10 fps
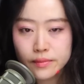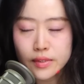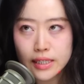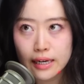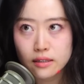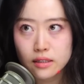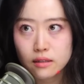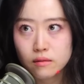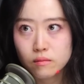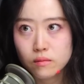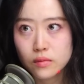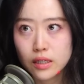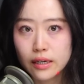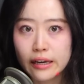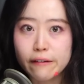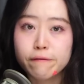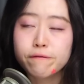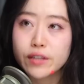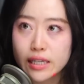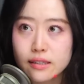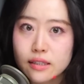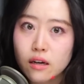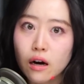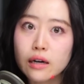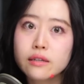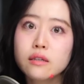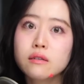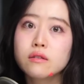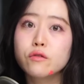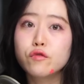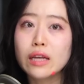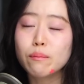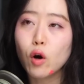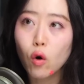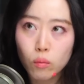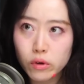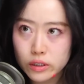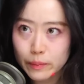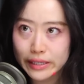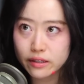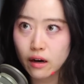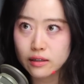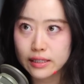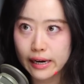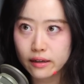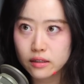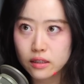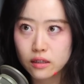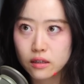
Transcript: Yes. He flicks it on. The flame almost makes contact.